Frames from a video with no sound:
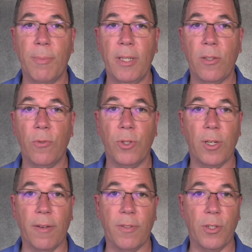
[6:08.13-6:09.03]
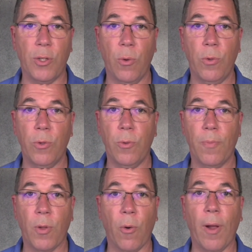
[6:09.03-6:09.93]
solution I've just shown you,
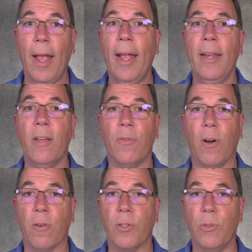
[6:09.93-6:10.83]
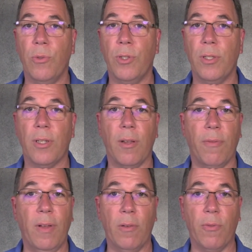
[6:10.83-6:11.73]
or any of our solutions,
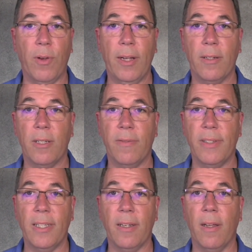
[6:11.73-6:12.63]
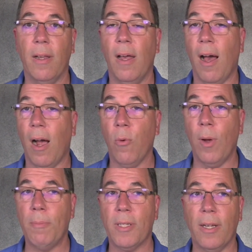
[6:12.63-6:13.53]
feel free to visit our
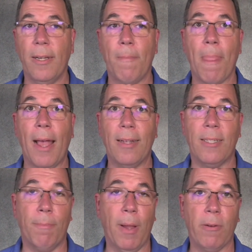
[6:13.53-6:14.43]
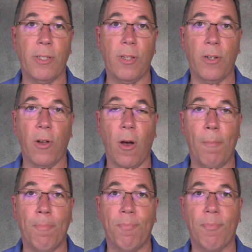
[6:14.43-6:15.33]
website at semperis.com.
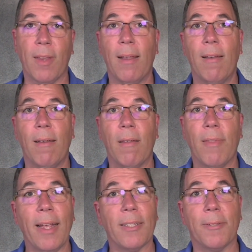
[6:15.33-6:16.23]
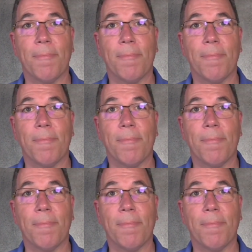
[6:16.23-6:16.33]
Thanks.